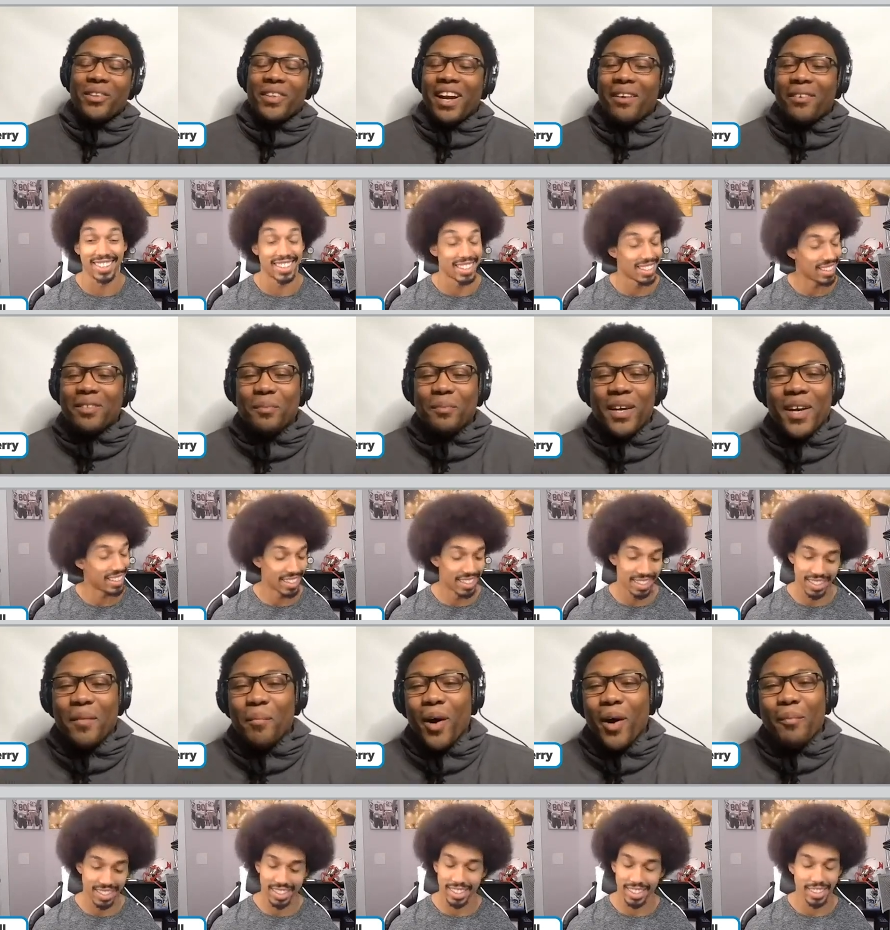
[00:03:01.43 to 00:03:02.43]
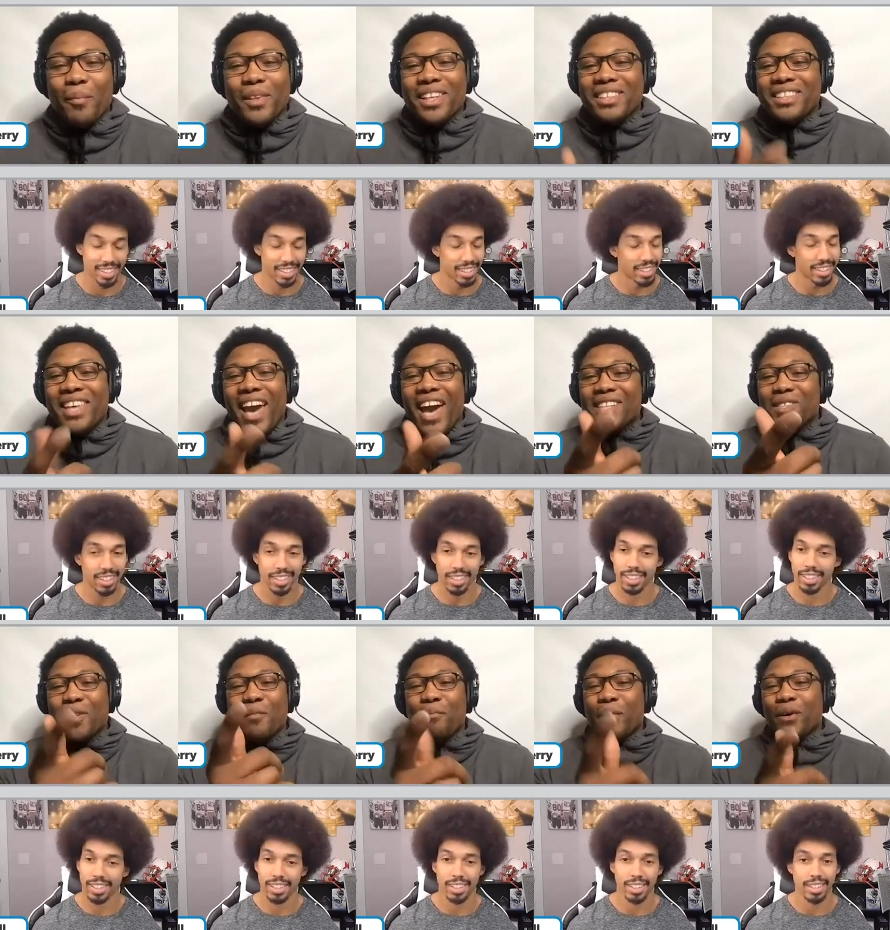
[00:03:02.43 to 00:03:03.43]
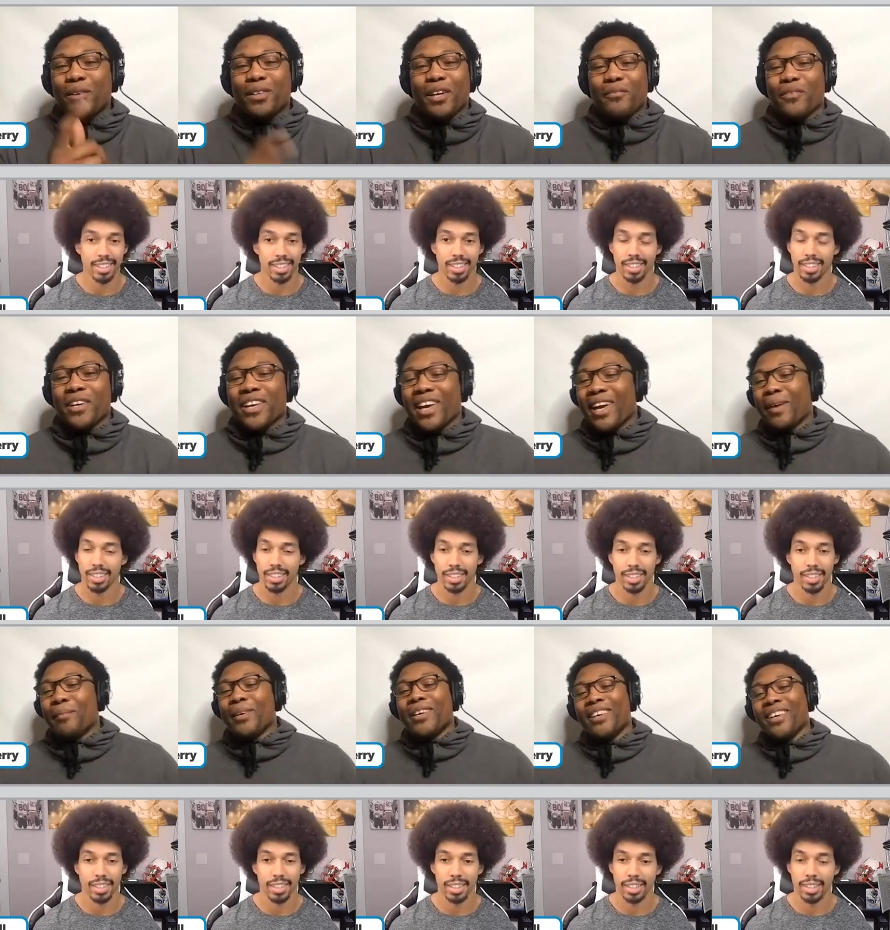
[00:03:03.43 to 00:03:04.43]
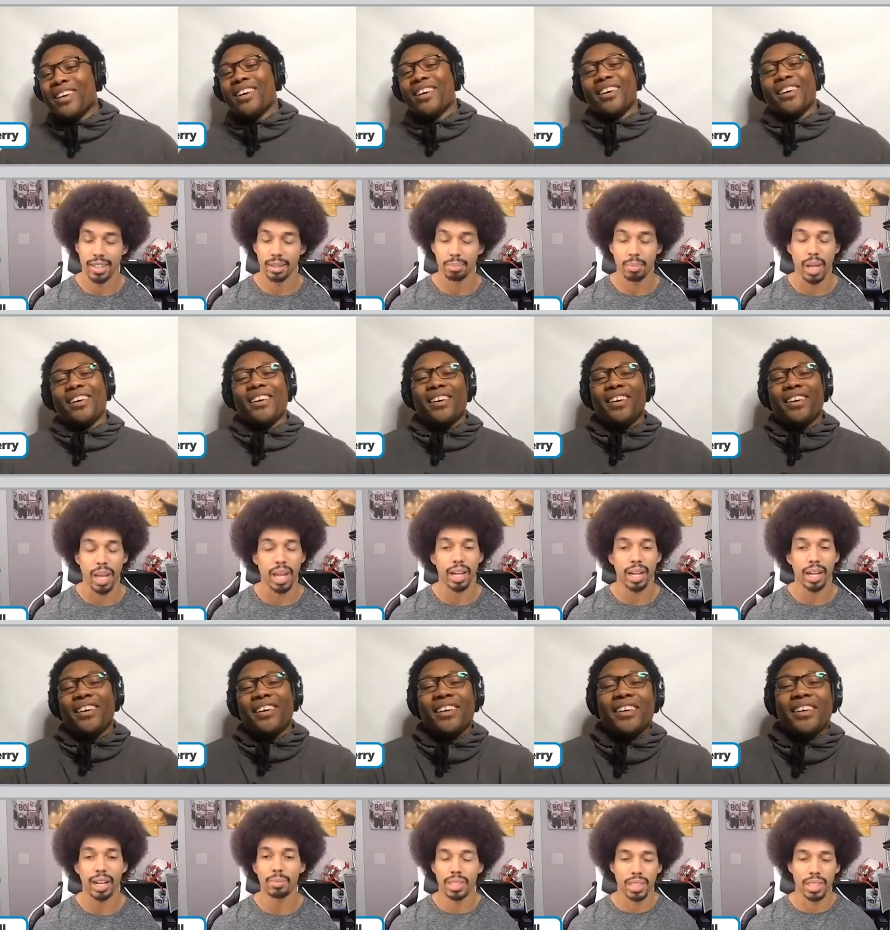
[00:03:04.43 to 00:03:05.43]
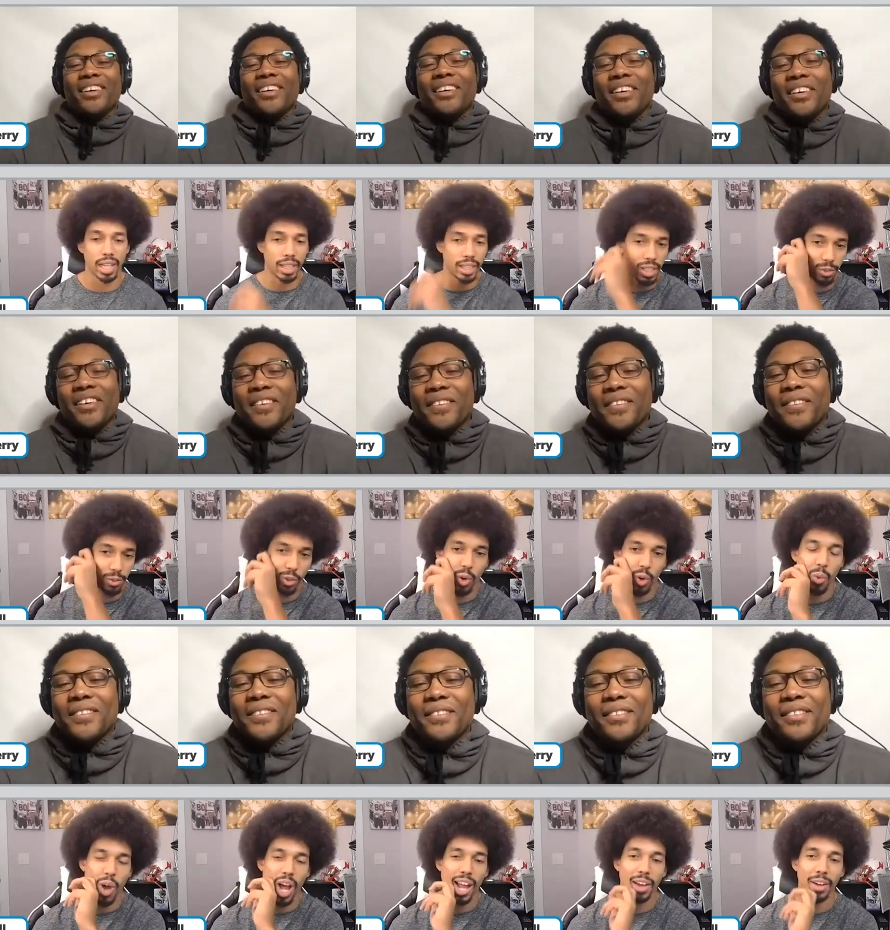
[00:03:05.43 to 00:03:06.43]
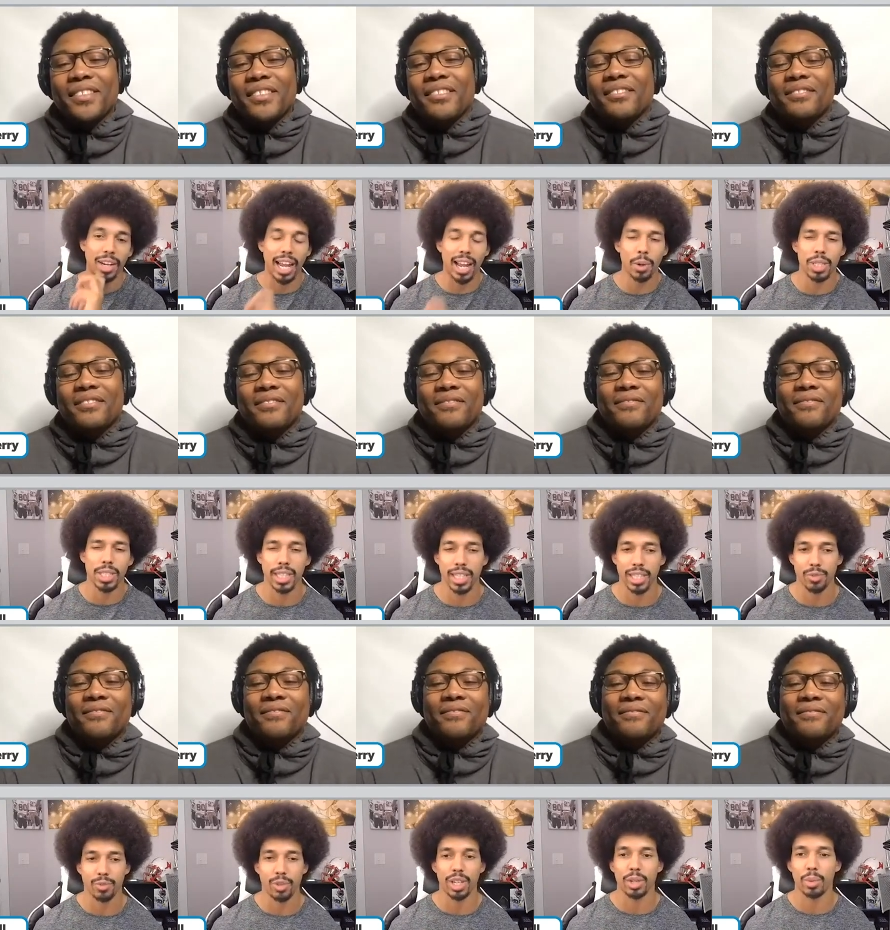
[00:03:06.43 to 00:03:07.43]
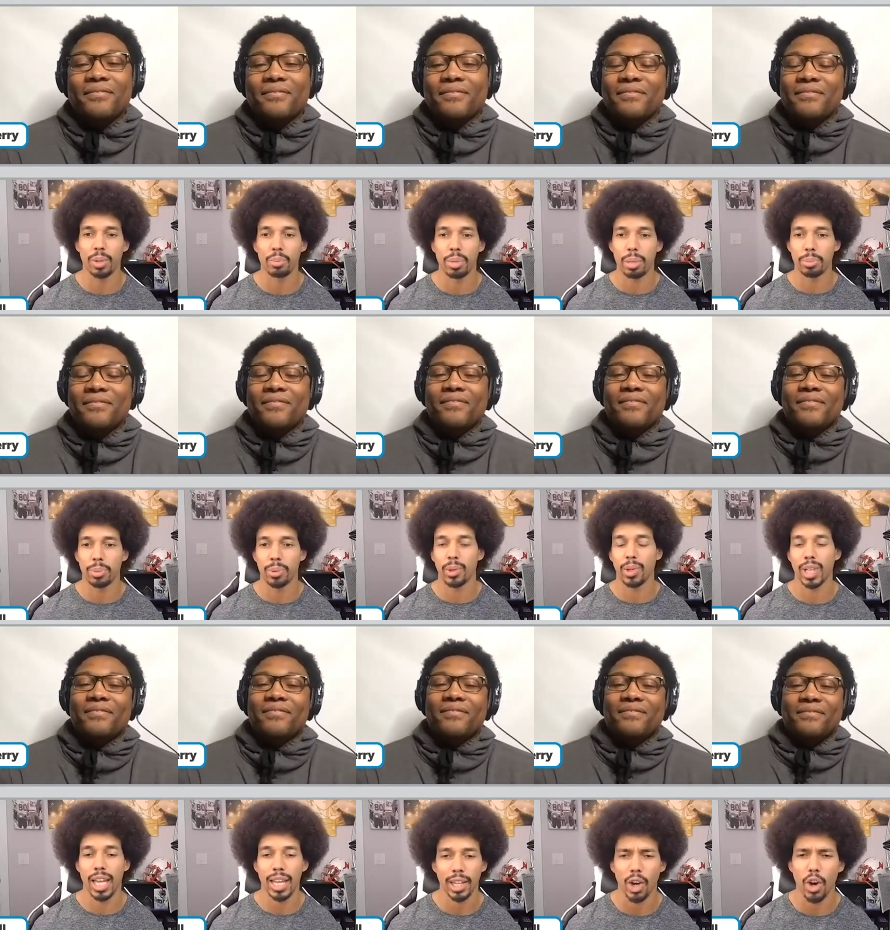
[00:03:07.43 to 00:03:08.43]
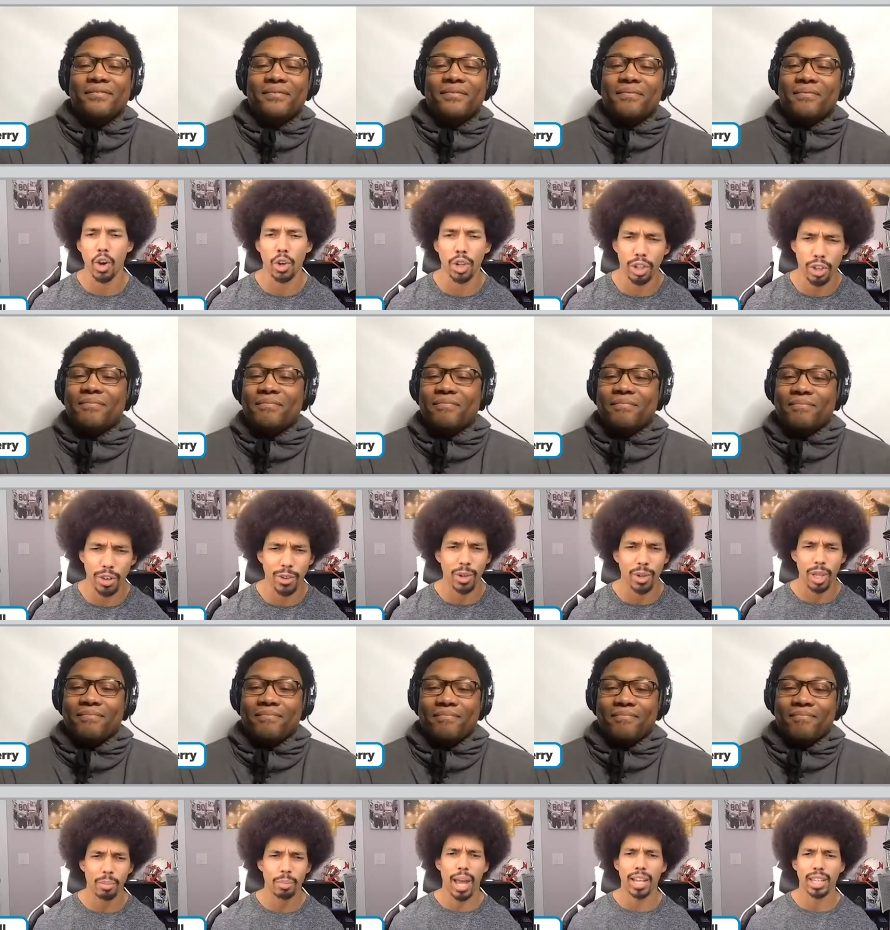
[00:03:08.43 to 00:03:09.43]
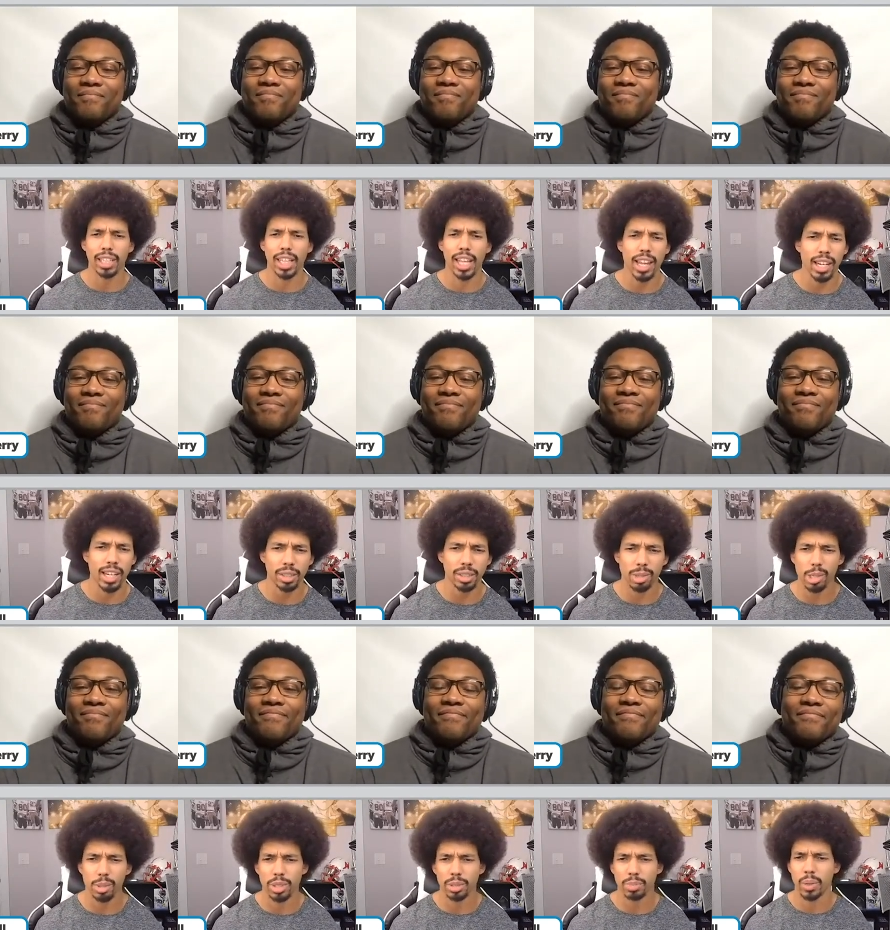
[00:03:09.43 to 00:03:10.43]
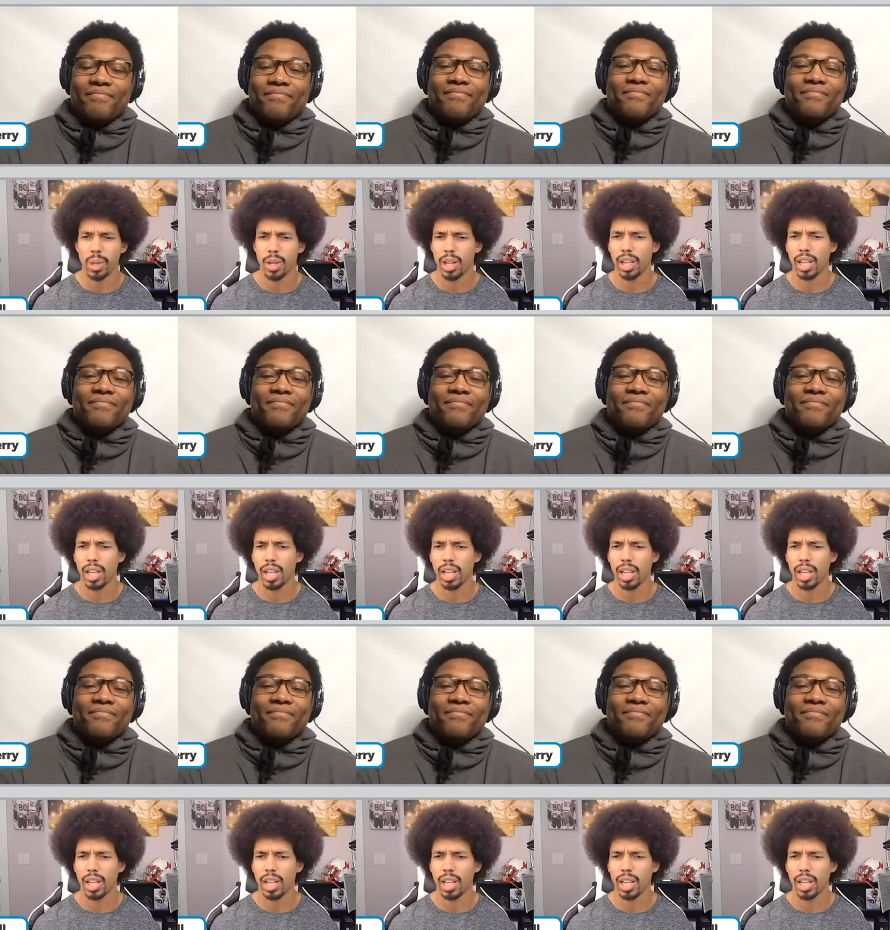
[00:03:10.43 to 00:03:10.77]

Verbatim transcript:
Speaker 1: that I was playing ball, but these cats are built different, KB. Man,
Speaker 2: I've been saying this for a while, and I always think it's funny when people are like, oh, you know, back in the 80s, it was a